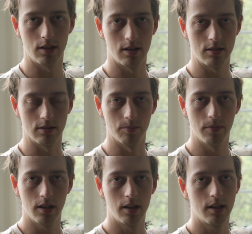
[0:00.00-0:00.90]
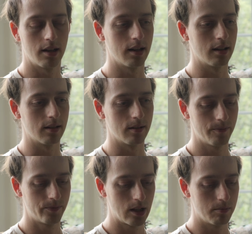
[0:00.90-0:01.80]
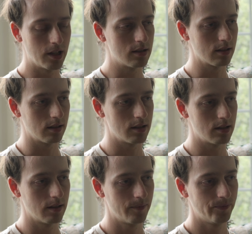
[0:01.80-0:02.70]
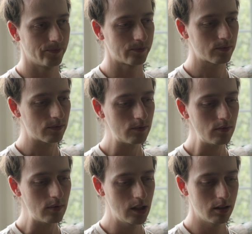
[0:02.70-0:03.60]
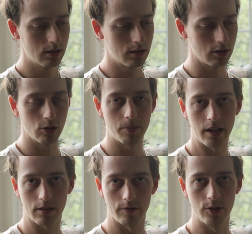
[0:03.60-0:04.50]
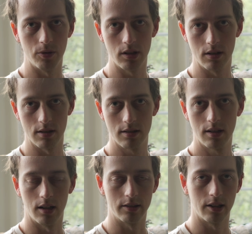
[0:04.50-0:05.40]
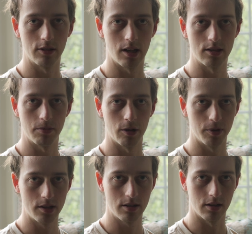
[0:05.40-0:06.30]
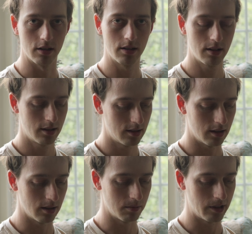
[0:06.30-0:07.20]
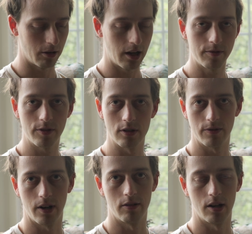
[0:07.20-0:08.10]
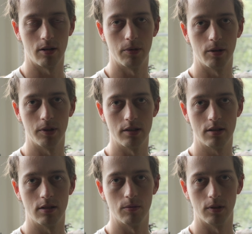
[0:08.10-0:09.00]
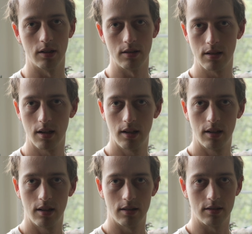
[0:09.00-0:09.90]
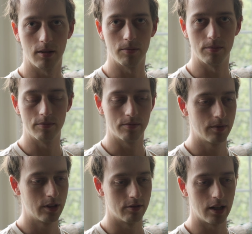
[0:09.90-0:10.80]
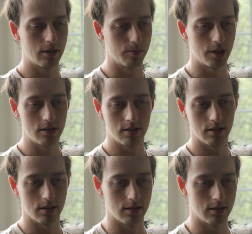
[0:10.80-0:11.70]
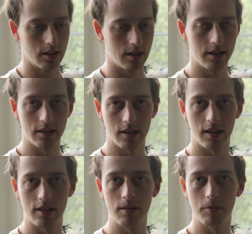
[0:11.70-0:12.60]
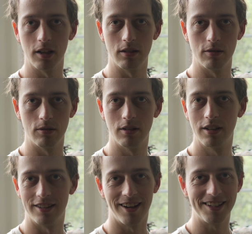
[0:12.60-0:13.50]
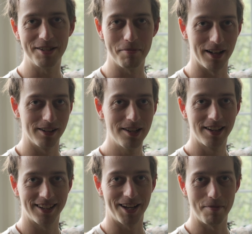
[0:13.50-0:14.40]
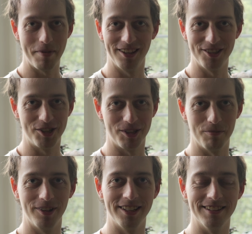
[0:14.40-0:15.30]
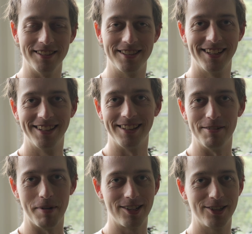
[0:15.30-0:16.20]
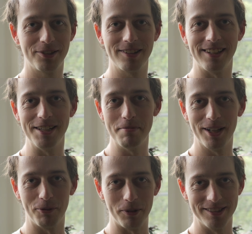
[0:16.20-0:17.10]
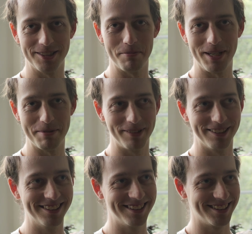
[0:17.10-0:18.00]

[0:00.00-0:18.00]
awesome. And basically, to go back a few years, I'll tell you guys about Blistered. How I first found out about Blistered was some random person said, hey, can I email you? Not email. Can I mail you some wheels? Imagine you could email wheels to people.